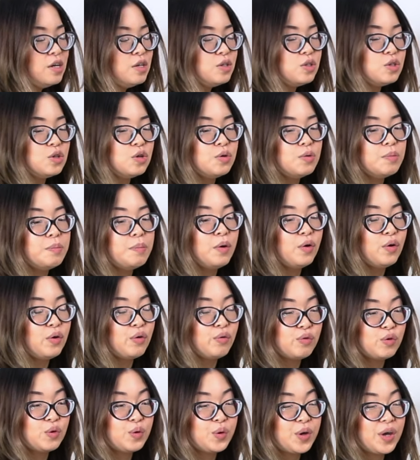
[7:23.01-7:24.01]
so both
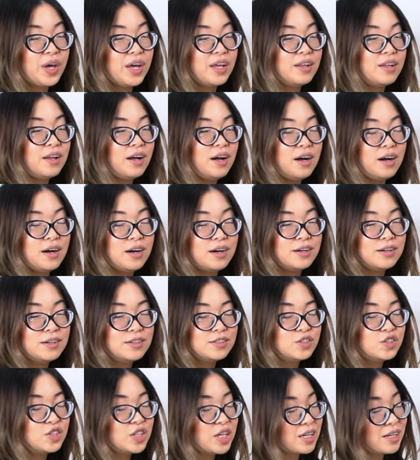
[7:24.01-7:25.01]
of you can uh,
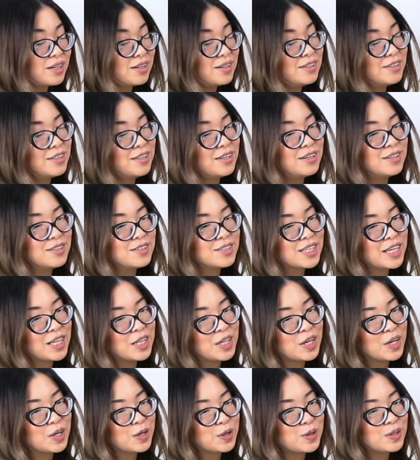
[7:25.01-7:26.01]
check the
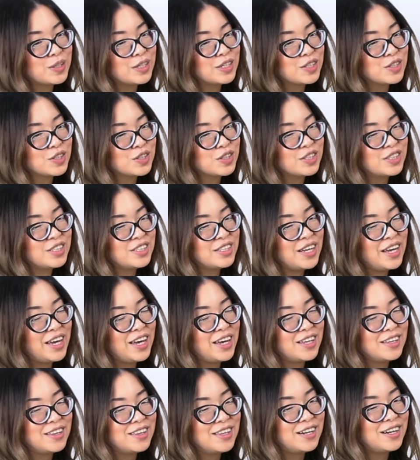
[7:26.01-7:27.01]
skincare condition
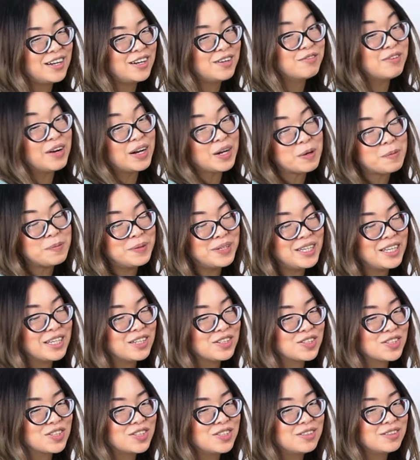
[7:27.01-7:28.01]
and uh,
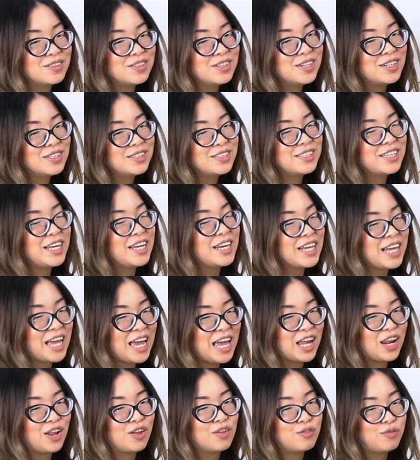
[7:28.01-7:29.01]
recommendation
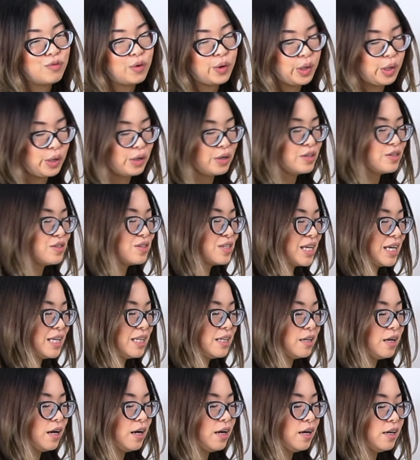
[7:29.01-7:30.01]
dedicated for your
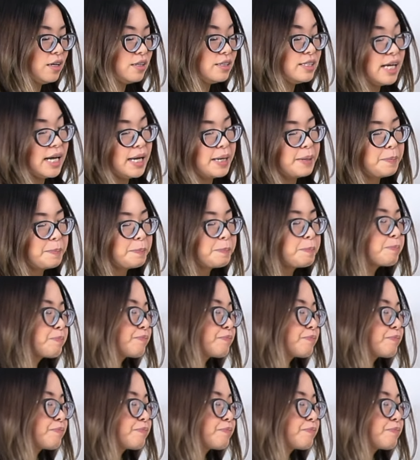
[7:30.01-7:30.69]
skin uh, type